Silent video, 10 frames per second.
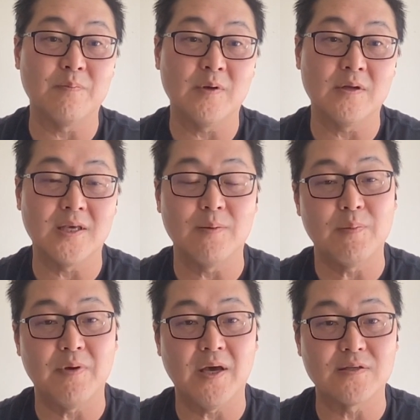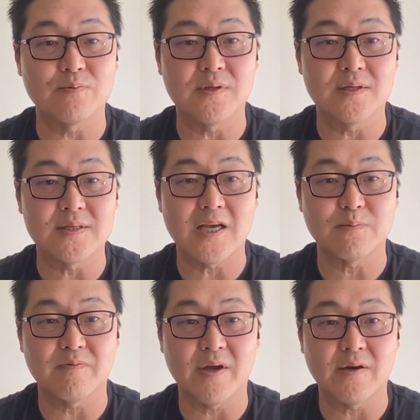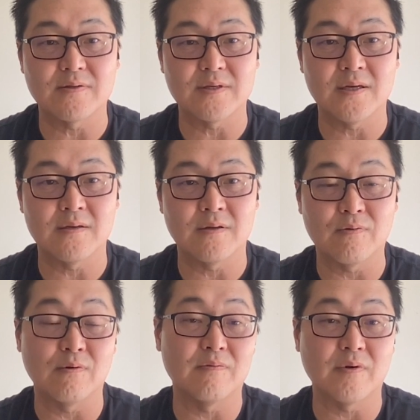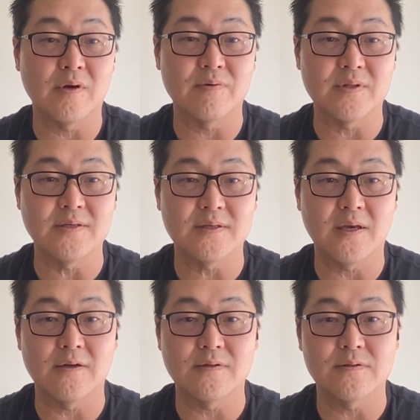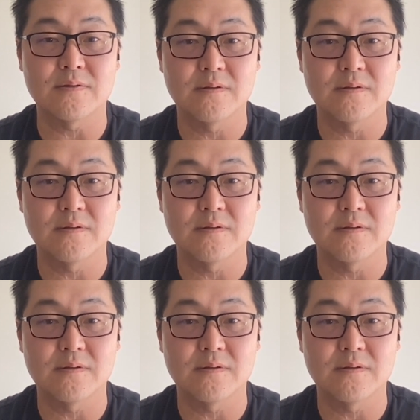and keeping pace with the SaaS providers and their overall release cadence.